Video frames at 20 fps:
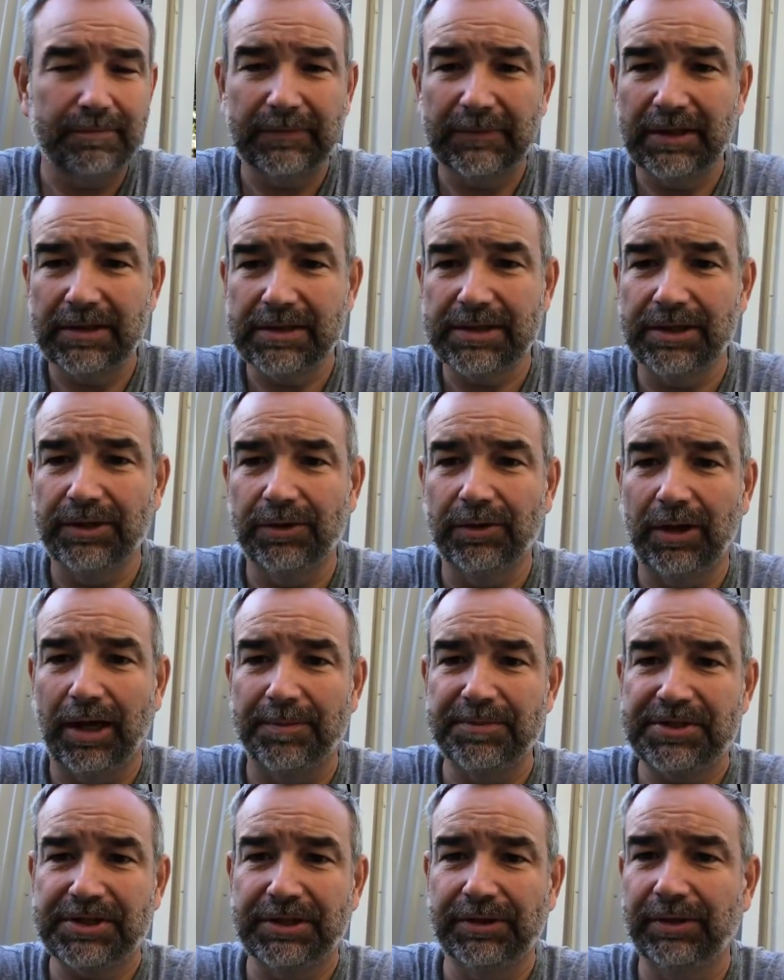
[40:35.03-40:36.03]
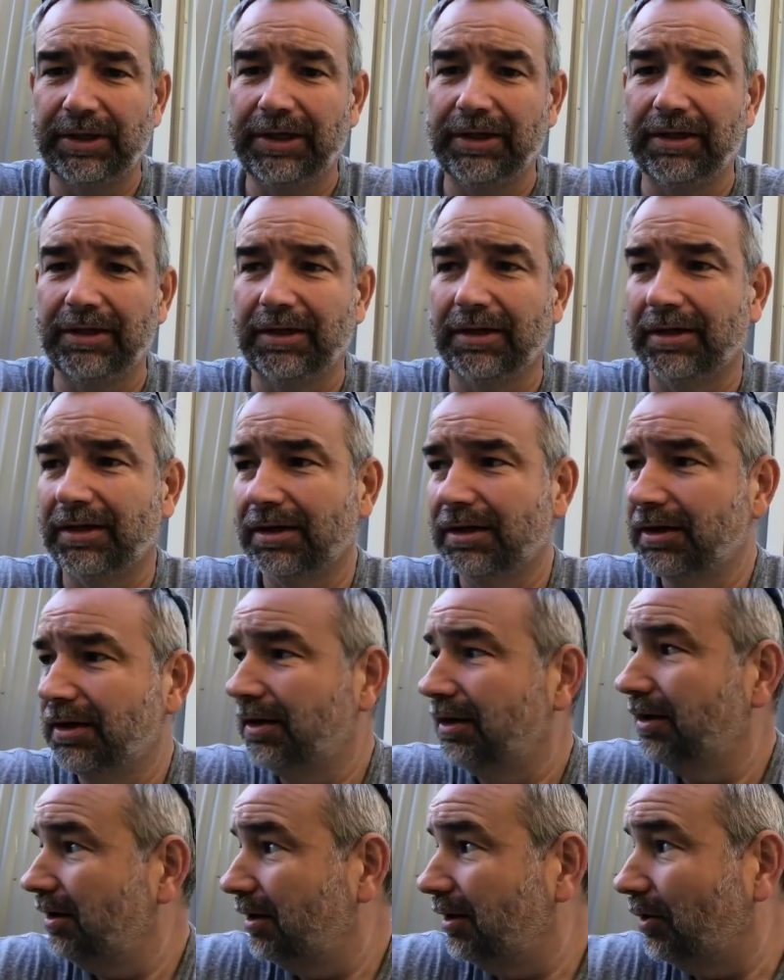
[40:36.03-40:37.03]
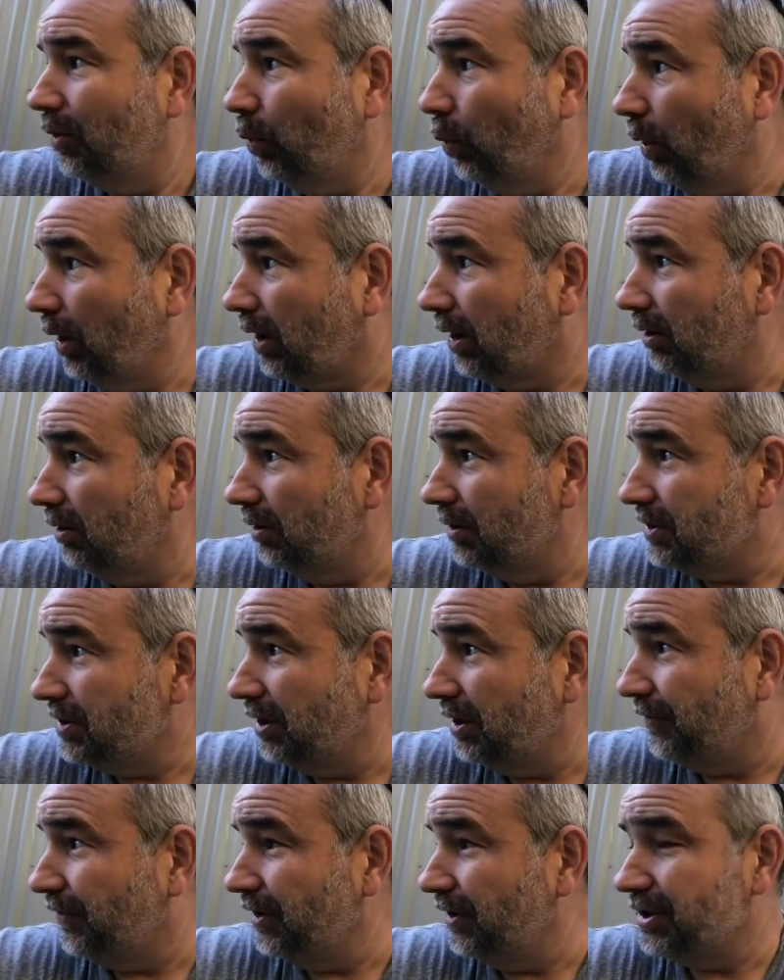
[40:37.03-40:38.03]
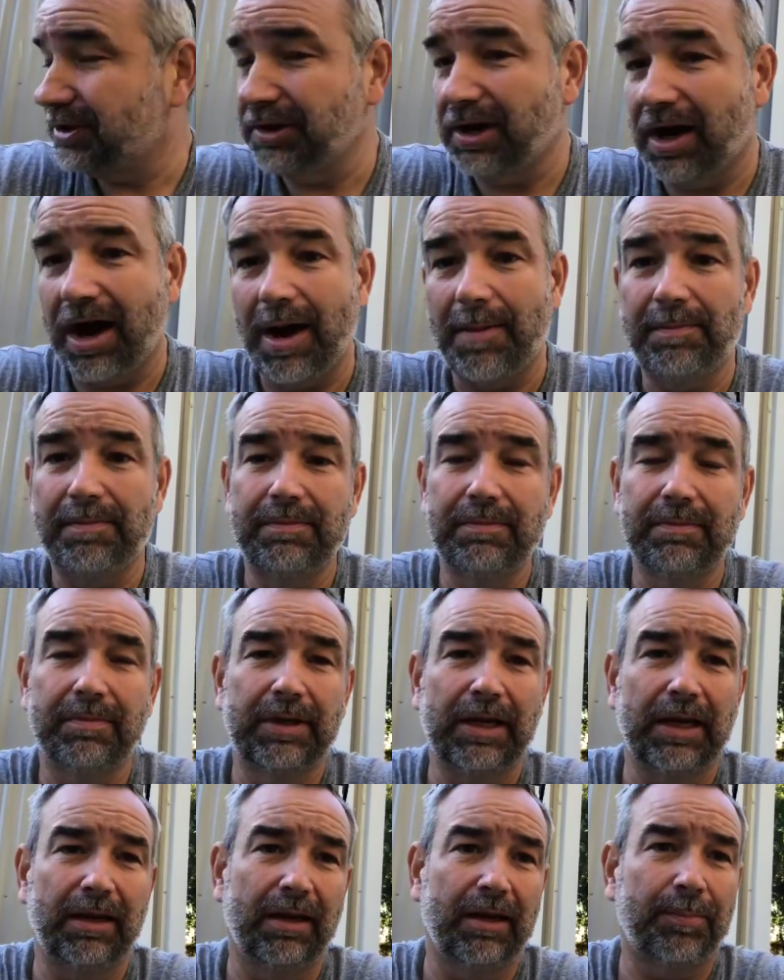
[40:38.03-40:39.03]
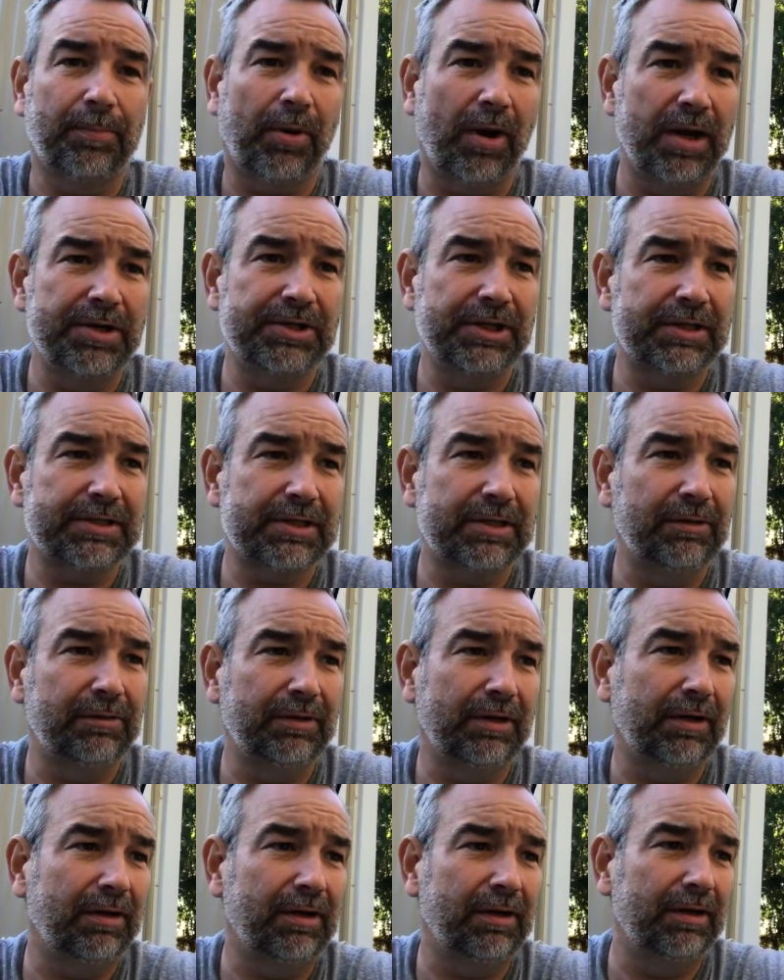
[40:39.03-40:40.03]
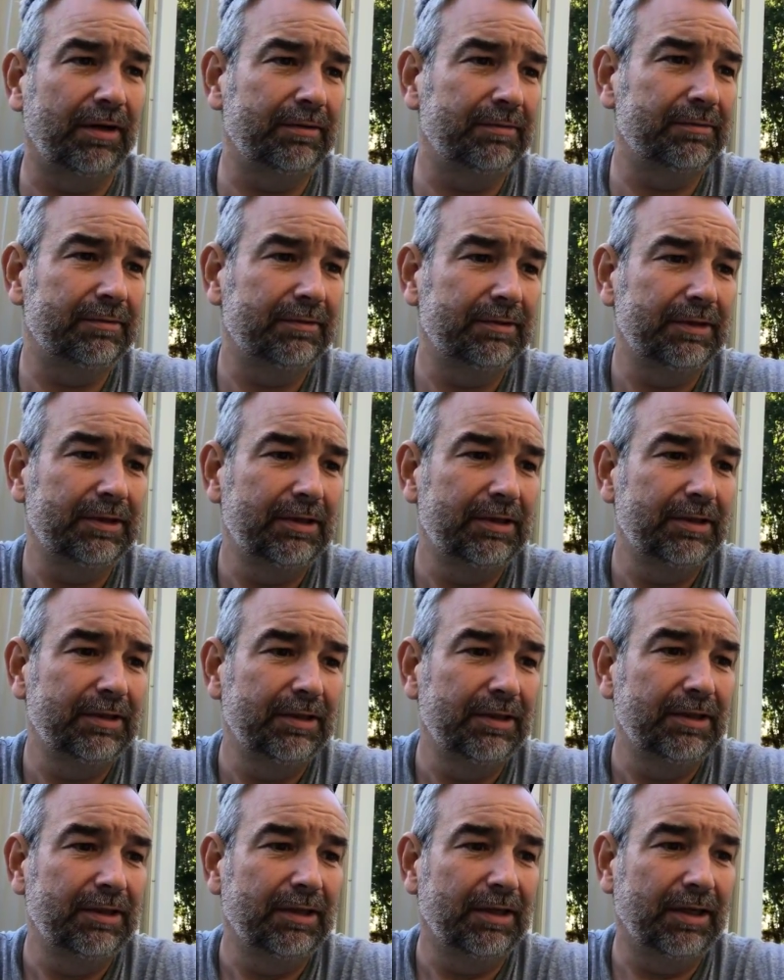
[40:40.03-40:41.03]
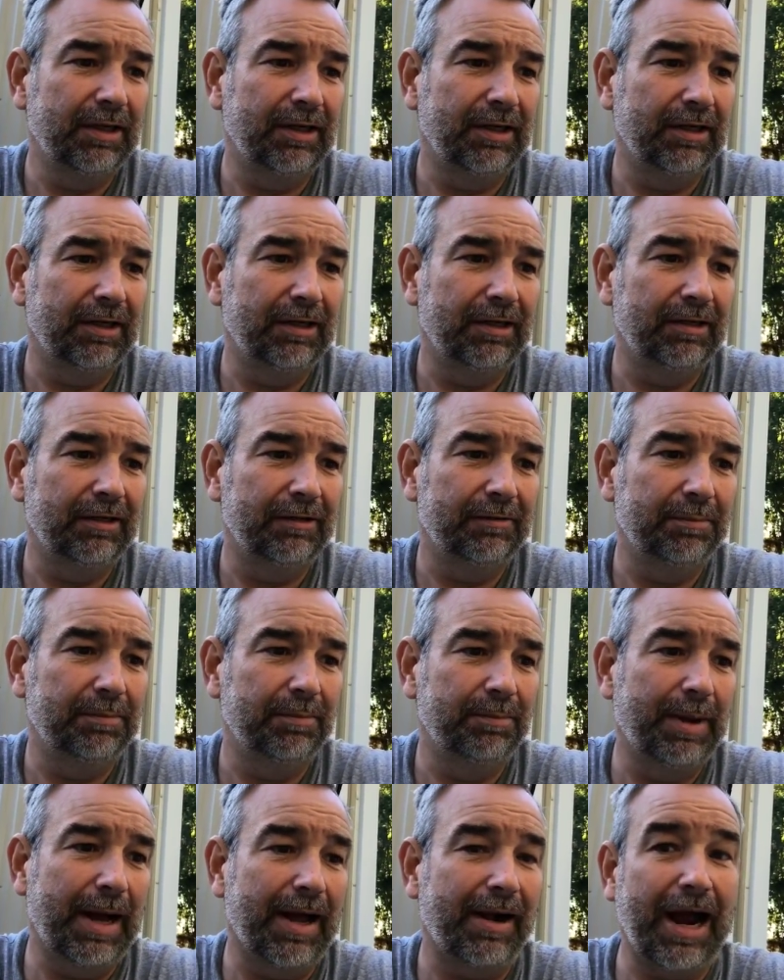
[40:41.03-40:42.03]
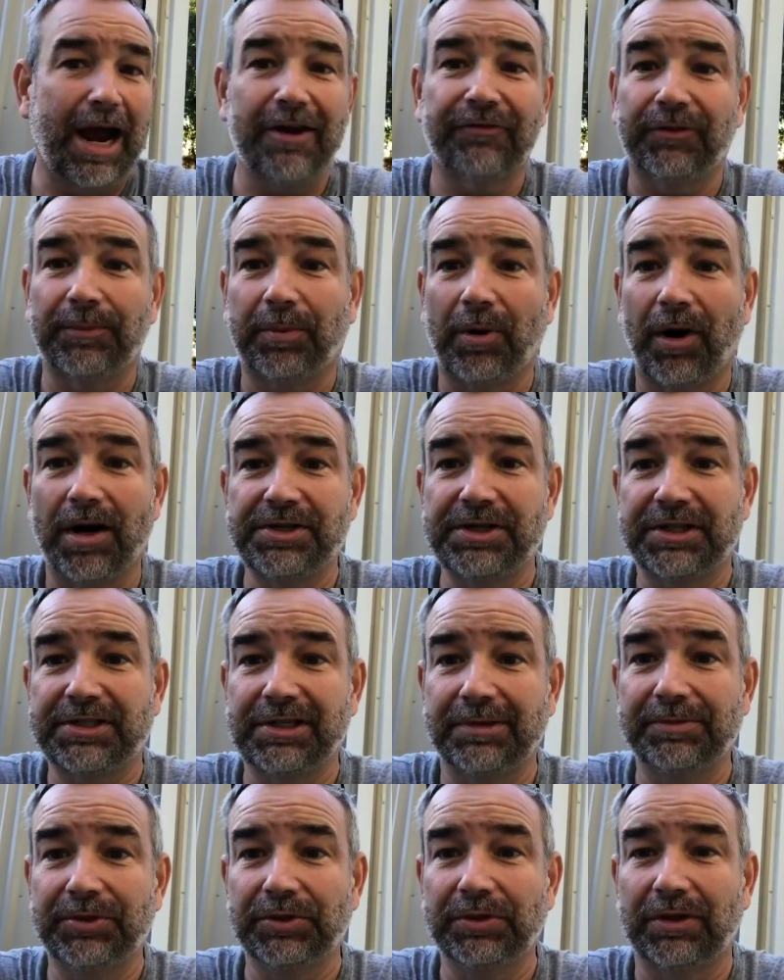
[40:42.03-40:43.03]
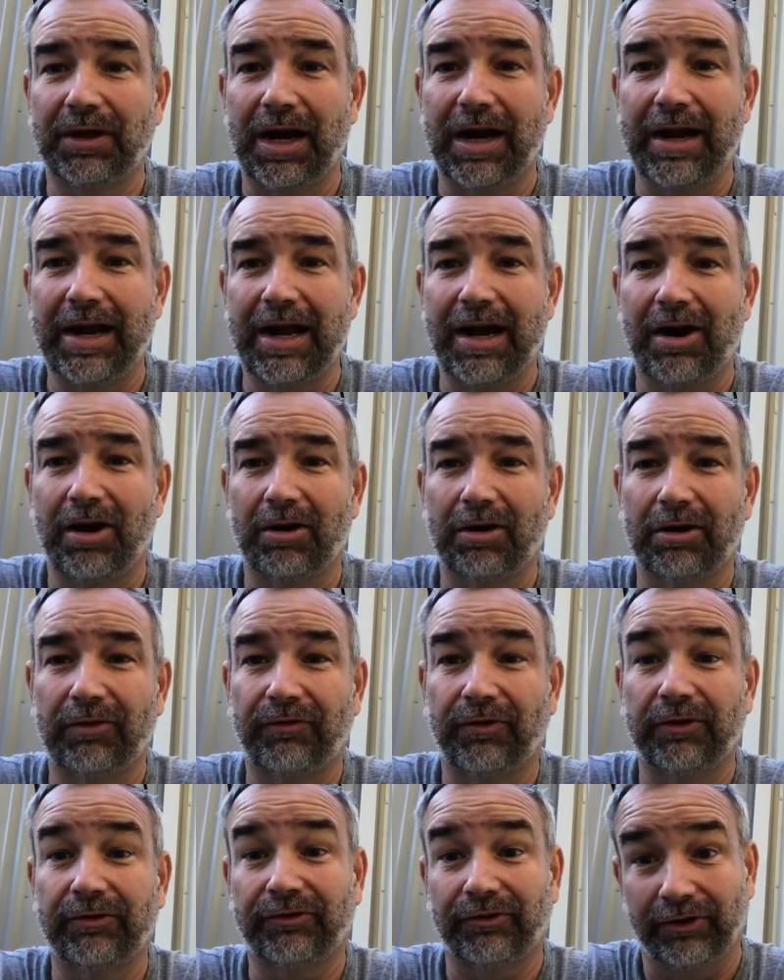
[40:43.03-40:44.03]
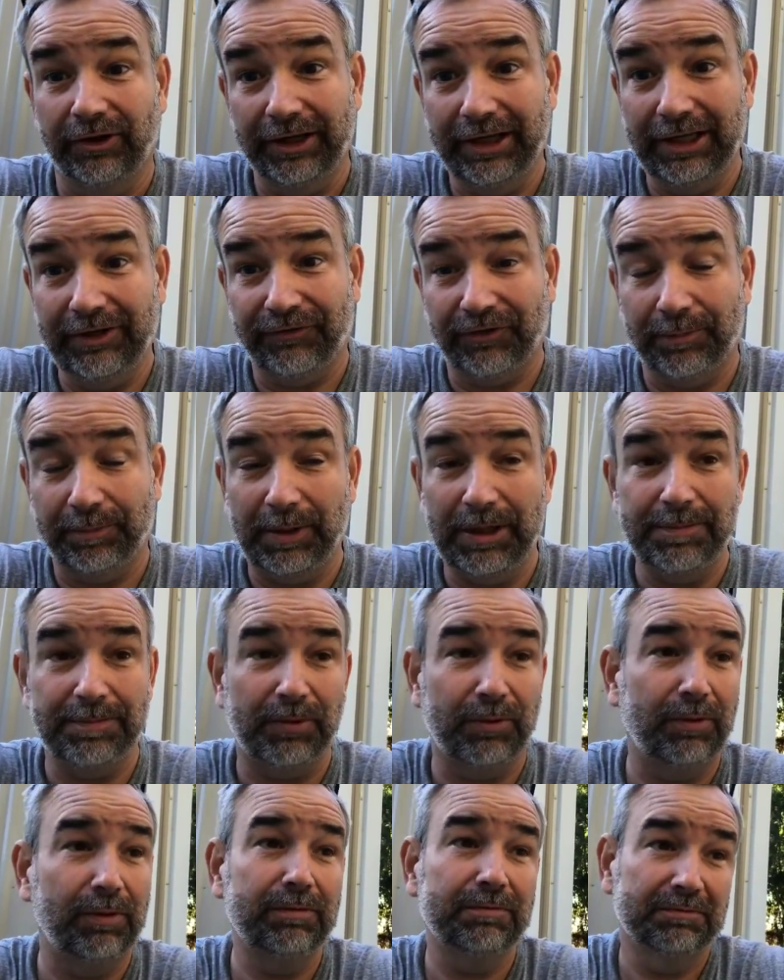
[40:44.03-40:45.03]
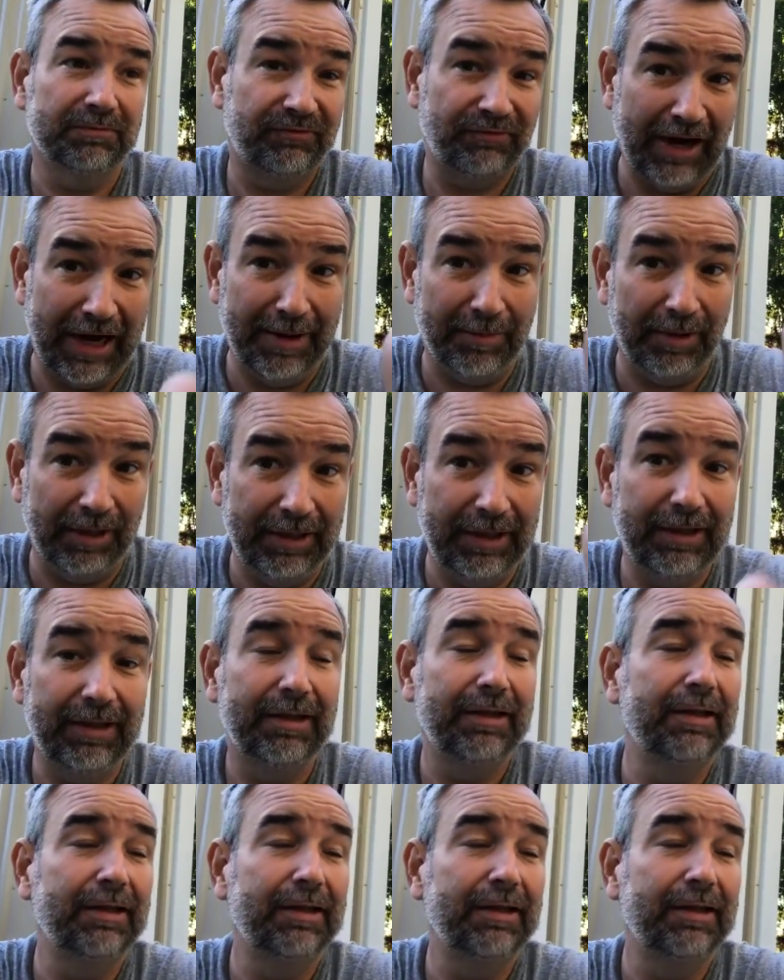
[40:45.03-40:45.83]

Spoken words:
So I'm still here working on stuff in the shop. Got a lot of projects going on. About half the projects I'm doing right now are for free for people, family.